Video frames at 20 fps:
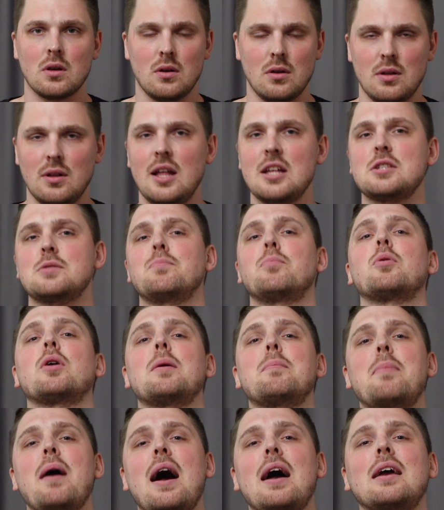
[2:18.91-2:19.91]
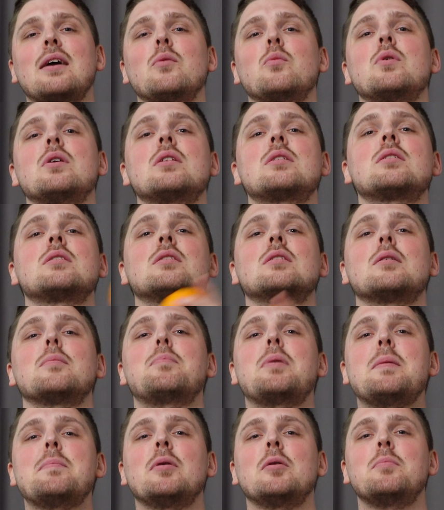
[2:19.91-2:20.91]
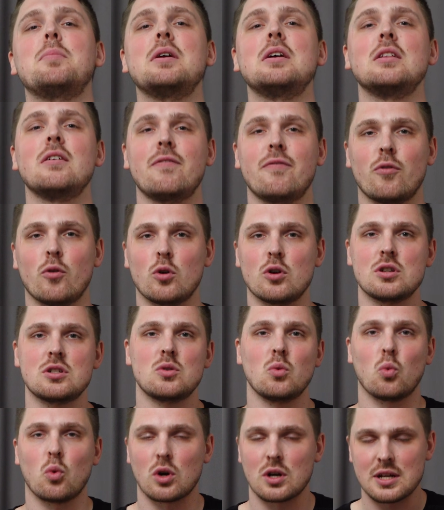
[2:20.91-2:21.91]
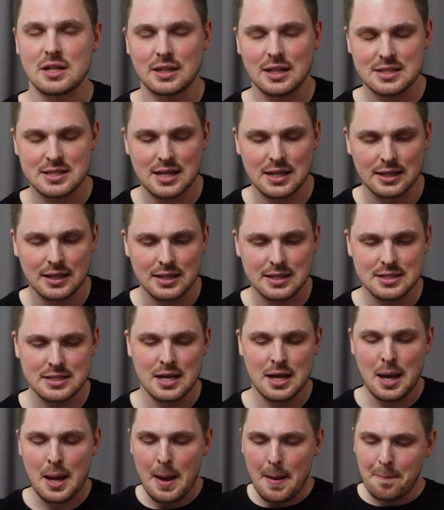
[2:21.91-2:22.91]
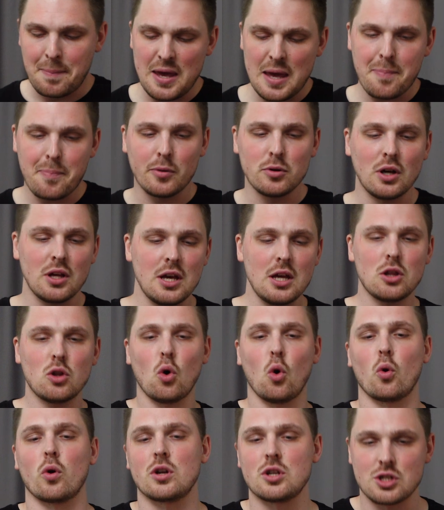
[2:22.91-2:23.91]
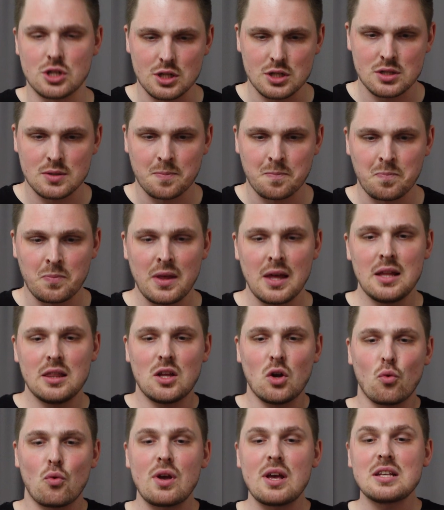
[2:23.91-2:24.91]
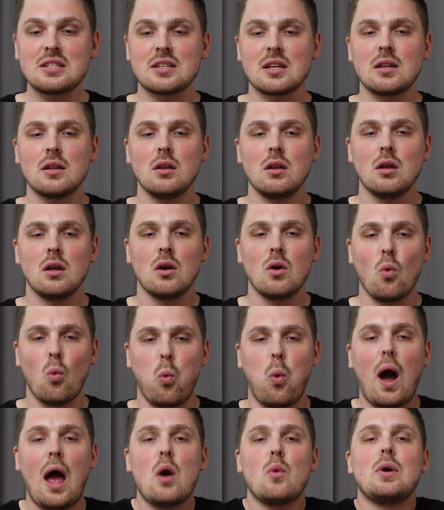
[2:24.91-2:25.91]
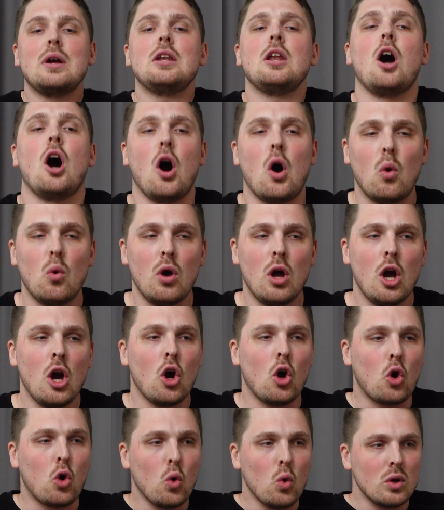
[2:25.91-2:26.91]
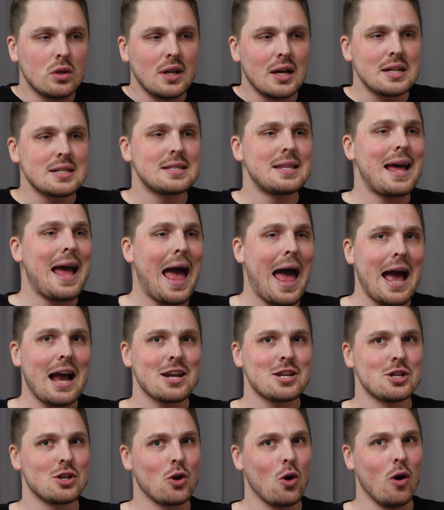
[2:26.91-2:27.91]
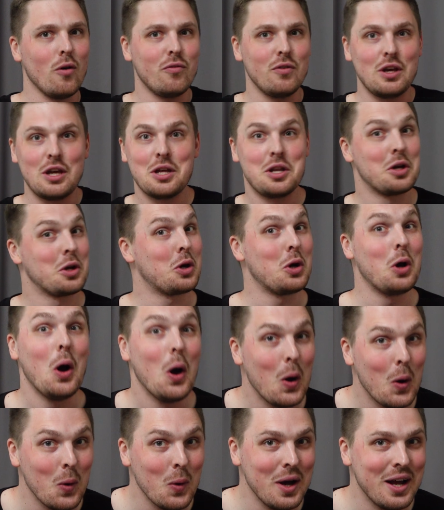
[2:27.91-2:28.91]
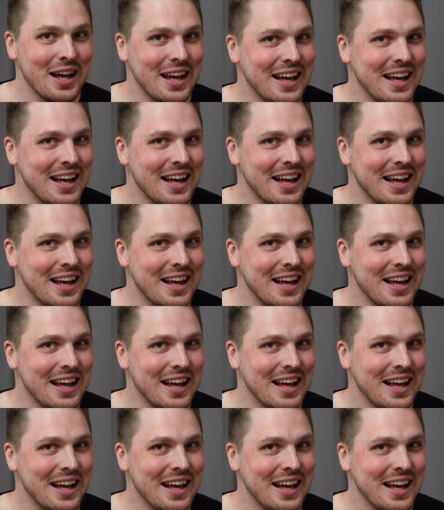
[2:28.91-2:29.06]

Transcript: Let's put it back with the people being the first word in the sentence. People eat oranges. The reason why we know who does the action of eating who